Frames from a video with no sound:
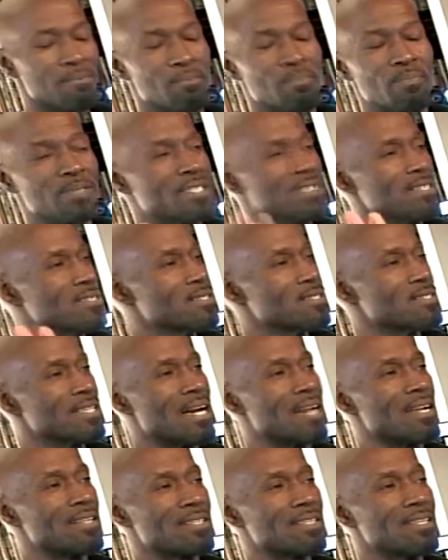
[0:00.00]
But this is
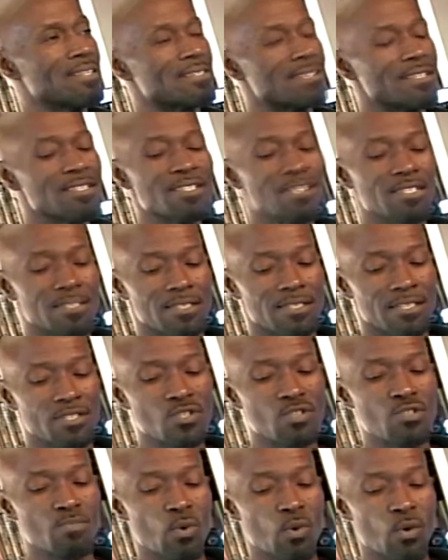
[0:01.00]
not. This
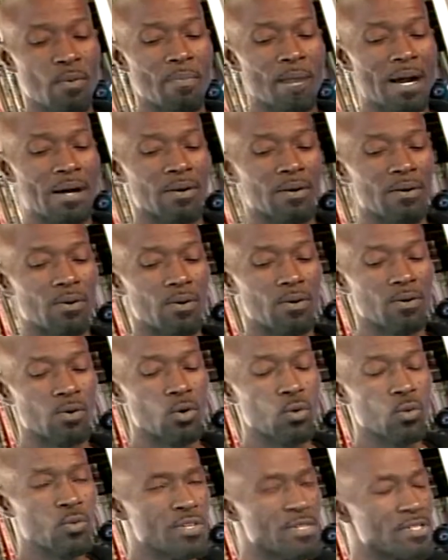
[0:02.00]
is more about
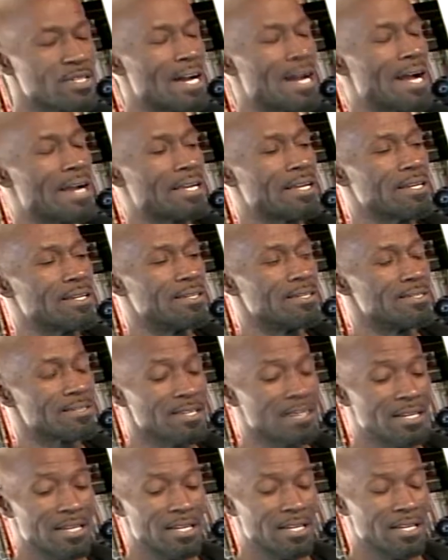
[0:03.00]
who this guy is.
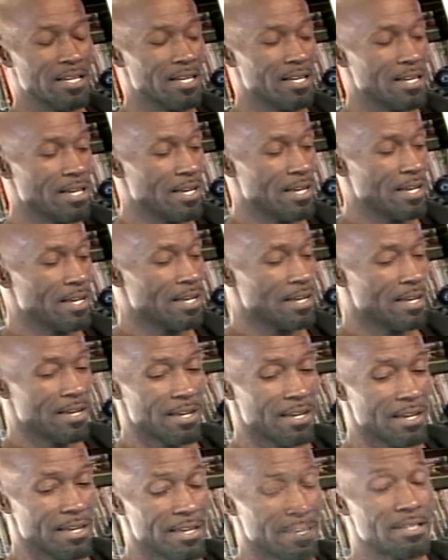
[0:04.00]

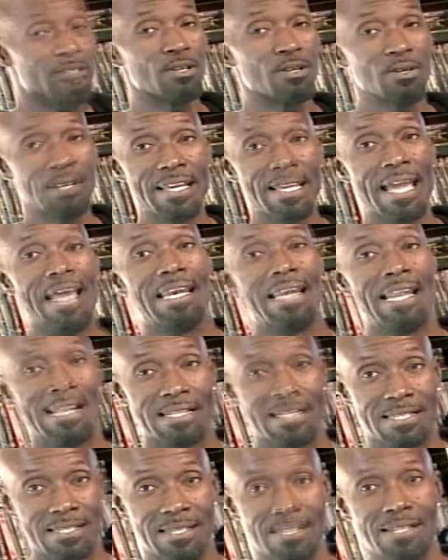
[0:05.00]
He's only had
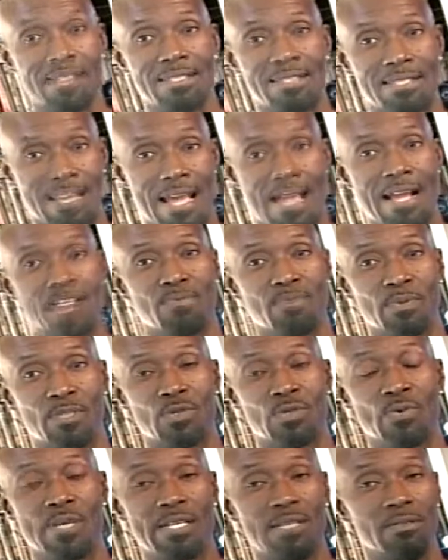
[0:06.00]
like 6 sacks
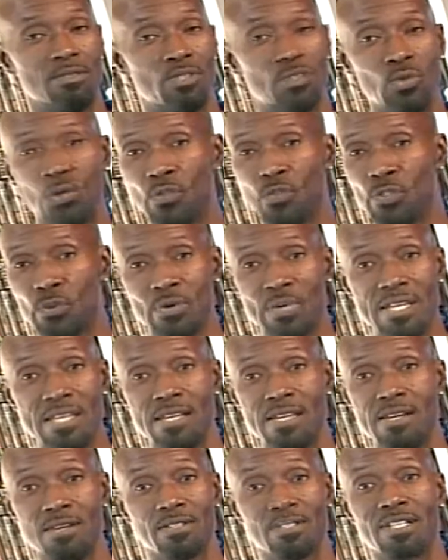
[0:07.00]
between 2 or 3
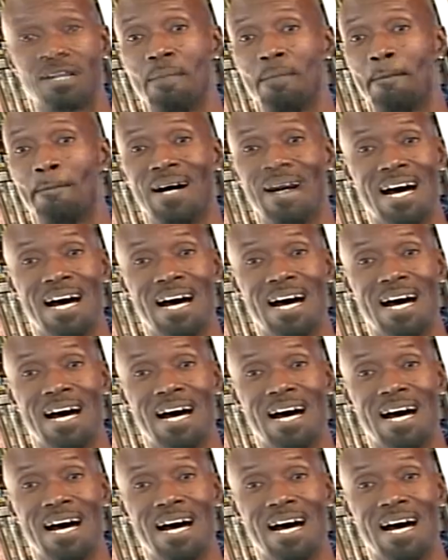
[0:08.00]
years combined.